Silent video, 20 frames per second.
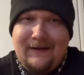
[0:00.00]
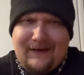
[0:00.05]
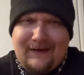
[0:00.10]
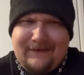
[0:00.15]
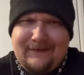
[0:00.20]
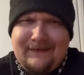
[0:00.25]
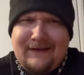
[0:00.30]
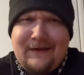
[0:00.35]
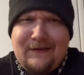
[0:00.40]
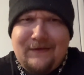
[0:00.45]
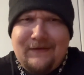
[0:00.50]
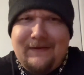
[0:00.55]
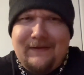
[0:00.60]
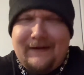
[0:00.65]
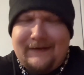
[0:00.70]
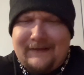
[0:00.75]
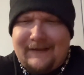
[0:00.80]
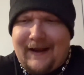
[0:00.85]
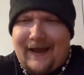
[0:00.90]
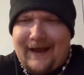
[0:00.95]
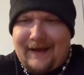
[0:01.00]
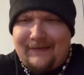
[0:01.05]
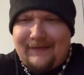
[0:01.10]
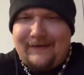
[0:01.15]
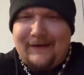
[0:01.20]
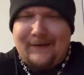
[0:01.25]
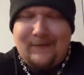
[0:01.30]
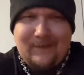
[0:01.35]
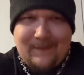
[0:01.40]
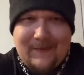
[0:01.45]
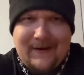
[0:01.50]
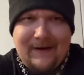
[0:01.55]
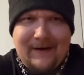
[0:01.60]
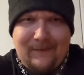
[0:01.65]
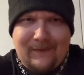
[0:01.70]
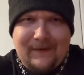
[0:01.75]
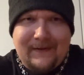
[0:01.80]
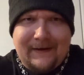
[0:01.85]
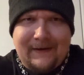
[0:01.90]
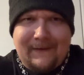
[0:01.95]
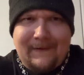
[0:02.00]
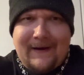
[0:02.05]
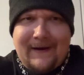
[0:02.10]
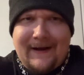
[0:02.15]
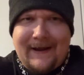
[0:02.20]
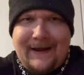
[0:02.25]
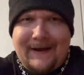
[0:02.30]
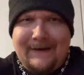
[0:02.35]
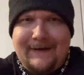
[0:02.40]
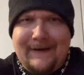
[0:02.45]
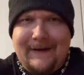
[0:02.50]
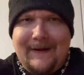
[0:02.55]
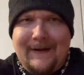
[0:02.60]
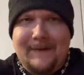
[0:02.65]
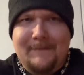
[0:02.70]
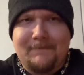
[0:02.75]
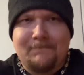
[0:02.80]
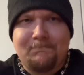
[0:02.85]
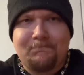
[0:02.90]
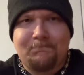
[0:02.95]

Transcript: is another thing that I think would be a really great idea.